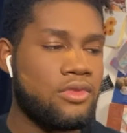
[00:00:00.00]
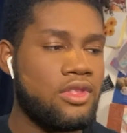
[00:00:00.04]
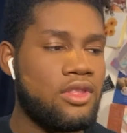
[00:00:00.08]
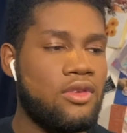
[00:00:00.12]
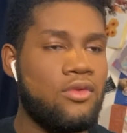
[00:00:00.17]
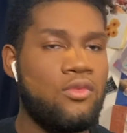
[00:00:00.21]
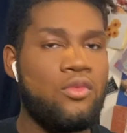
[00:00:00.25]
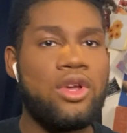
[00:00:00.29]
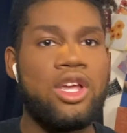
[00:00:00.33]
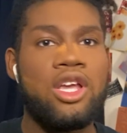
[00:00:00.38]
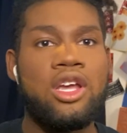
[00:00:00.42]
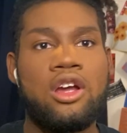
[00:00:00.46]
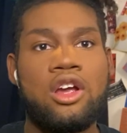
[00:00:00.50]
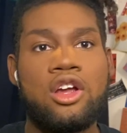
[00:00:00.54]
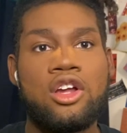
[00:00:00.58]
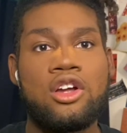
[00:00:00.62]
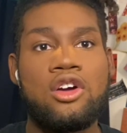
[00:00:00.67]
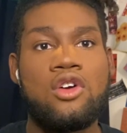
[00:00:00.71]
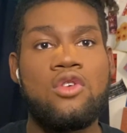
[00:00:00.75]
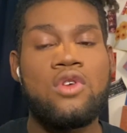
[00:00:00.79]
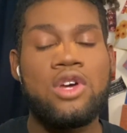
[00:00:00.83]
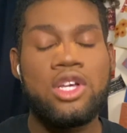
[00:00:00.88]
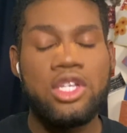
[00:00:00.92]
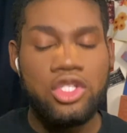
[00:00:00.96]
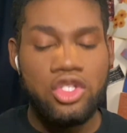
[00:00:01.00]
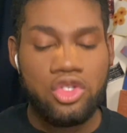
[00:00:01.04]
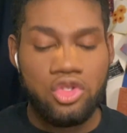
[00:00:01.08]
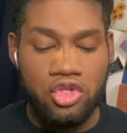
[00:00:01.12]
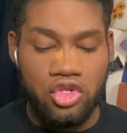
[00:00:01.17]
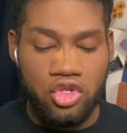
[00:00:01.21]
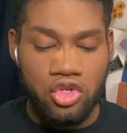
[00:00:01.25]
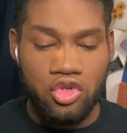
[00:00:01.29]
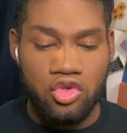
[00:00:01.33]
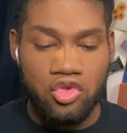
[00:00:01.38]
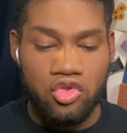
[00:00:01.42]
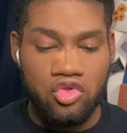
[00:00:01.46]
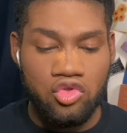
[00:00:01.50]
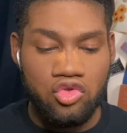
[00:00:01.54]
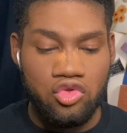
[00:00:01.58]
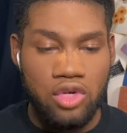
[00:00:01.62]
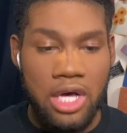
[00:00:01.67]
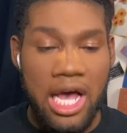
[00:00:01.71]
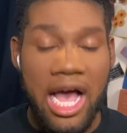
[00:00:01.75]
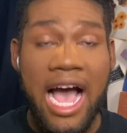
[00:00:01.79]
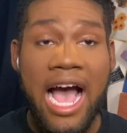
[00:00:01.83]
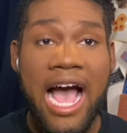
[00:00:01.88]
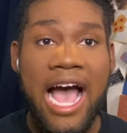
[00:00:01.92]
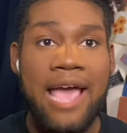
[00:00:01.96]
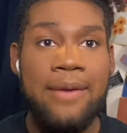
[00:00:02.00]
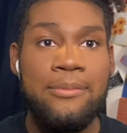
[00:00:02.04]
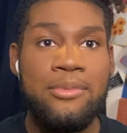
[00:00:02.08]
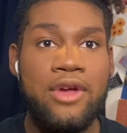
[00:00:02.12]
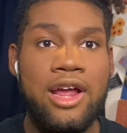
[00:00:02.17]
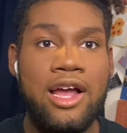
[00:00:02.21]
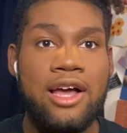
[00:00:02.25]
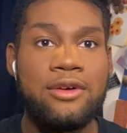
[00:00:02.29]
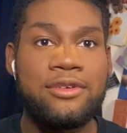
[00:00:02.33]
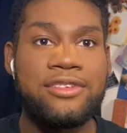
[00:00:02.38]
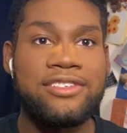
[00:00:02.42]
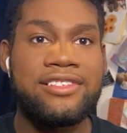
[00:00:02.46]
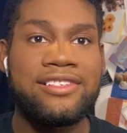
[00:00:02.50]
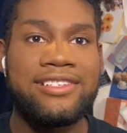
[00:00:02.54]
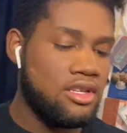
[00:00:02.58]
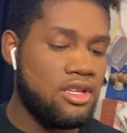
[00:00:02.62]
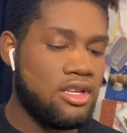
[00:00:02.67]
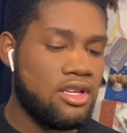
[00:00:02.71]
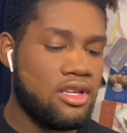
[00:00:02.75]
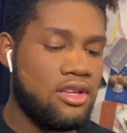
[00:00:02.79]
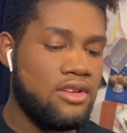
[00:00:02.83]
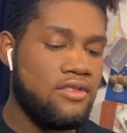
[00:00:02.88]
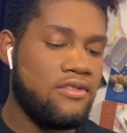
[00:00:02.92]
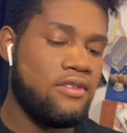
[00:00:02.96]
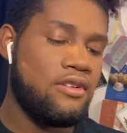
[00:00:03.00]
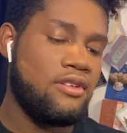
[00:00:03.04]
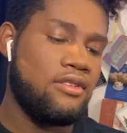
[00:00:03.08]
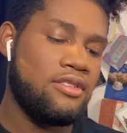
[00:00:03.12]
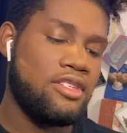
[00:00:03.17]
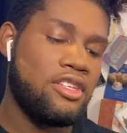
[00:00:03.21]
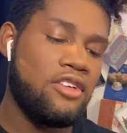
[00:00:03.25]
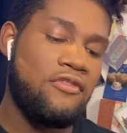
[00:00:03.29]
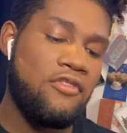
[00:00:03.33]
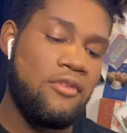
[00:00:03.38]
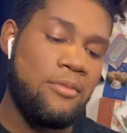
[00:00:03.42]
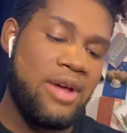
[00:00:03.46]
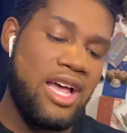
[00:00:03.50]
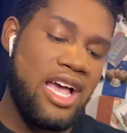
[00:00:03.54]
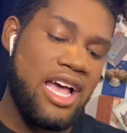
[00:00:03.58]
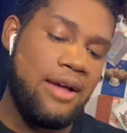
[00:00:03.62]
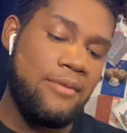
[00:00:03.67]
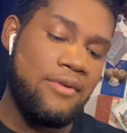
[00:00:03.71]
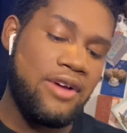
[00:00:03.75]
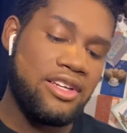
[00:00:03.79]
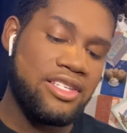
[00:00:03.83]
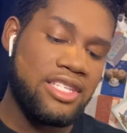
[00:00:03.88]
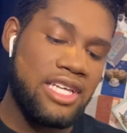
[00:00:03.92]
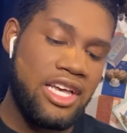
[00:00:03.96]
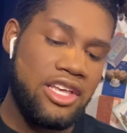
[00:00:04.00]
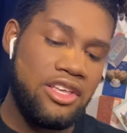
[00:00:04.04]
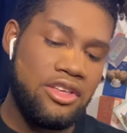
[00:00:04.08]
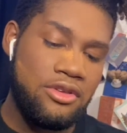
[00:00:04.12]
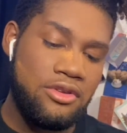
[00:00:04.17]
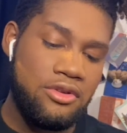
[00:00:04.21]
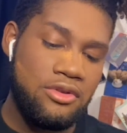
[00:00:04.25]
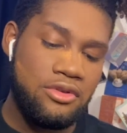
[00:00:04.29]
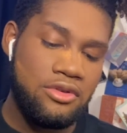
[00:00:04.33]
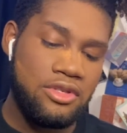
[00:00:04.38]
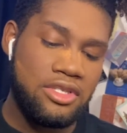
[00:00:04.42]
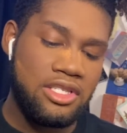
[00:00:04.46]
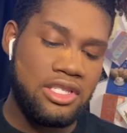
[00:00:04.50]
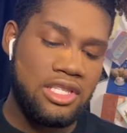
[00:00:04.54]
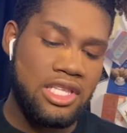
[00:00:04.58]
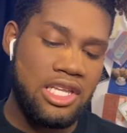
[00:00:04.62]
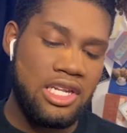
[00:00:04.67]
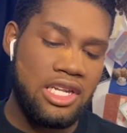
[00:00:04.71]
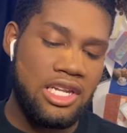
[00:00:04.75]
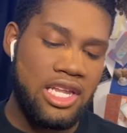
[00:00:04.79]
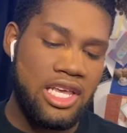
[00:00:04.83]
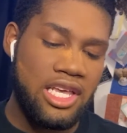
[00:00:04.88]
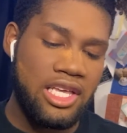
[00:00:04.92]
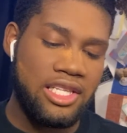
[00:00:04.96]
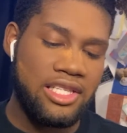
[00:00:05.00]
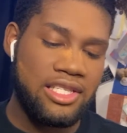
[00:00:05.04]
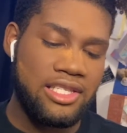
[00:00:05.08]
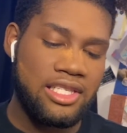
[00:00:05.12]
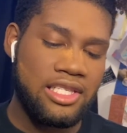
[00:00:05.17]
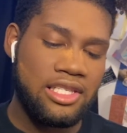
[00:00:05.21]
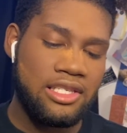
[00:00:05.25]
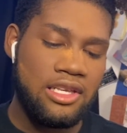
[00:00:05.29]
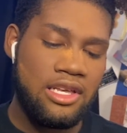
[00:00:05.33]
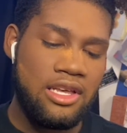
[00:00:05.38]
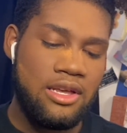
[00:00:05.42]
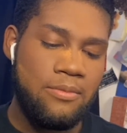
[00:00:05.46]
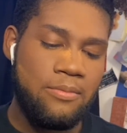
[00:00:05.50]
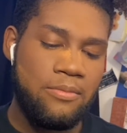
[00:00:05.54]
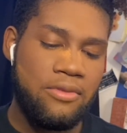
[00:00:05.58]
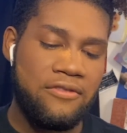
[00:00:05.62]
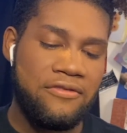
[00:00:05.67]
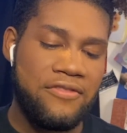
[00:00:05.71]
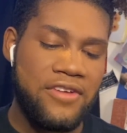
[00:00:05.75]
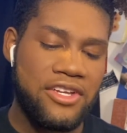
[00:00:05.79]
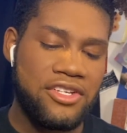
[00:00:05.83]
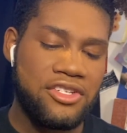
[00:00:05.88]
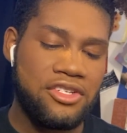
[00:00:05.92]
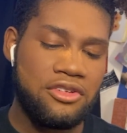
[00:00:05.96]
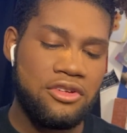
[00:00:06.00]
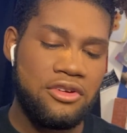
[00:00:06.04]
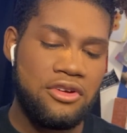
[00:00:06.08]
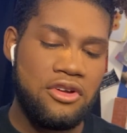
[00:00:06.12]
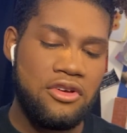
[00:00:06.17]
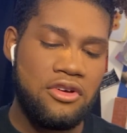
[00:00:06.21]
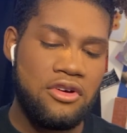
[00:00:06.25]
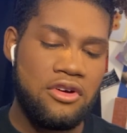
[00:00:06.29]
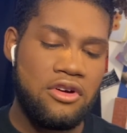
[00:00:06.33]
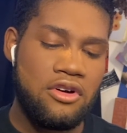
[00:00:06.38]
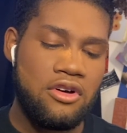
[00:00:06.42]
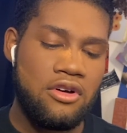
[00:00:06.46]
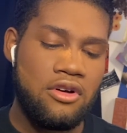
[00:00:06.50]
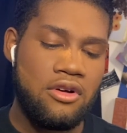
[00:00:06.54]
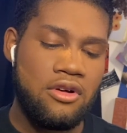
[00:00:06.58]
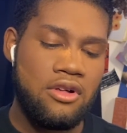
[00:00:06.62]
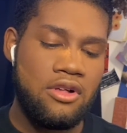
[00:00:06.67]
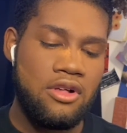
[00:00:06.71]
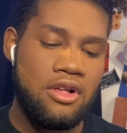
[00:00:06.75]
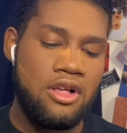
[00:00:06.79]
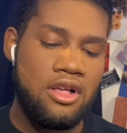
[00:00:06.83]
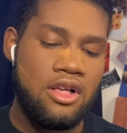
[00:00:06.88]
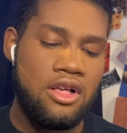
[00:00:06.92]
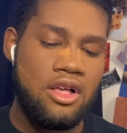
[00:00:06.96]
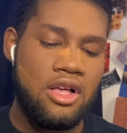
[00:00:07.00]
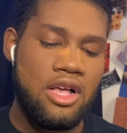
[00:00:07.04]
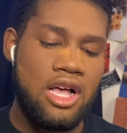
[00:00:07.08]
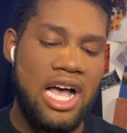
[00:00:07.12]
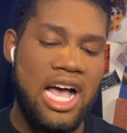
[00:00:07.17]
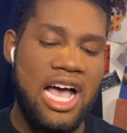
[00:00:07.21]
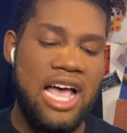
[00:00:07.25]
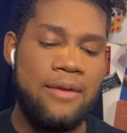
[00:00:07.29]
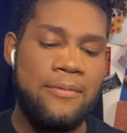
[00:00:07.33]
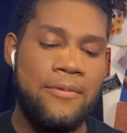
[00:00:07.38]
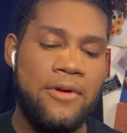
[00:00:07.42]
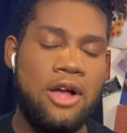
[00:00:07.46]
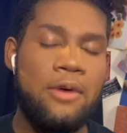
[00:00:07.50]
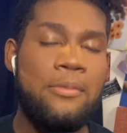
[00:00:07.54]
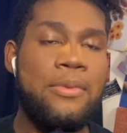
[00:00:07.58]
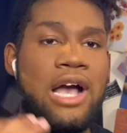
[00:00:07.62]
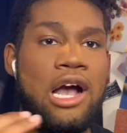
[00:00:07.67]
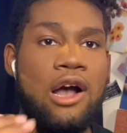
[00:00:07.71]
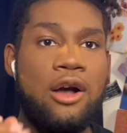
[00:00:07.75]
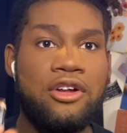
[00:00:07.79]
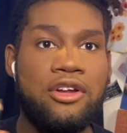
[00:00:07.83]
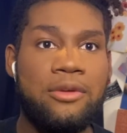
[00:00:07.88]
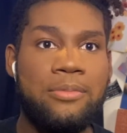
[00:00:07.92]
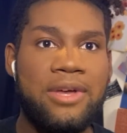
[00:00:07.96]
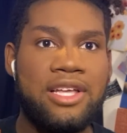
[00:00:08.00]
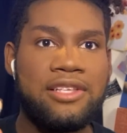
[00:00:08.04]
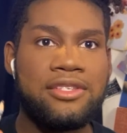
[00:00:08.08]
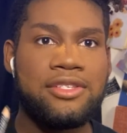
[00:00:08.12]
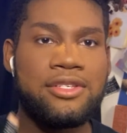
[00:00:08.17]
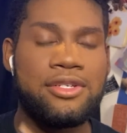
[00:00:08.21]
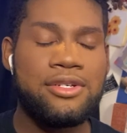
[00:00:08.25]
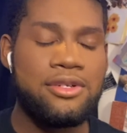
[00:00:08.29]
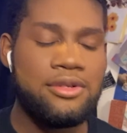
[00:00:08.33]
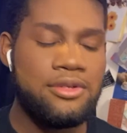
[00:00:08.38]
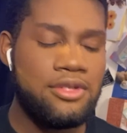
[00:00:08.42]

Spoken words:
we are going to do eyebrows. So for my eyebrows, I use the NYX Professional Eyebrow Powder Pencil.